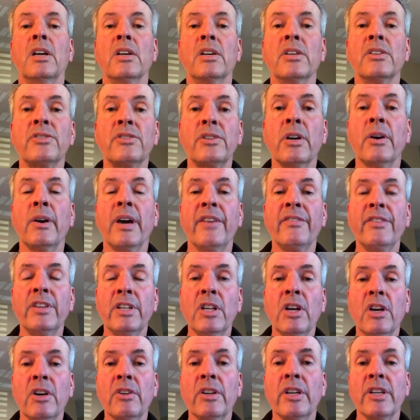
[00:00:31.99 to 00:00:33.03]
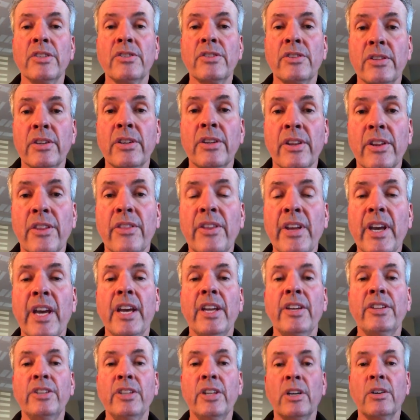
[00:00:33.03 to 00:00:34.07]
So have you noticed
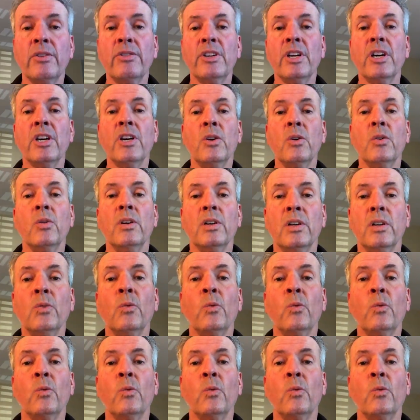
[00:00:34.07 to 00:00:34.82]
that you don't know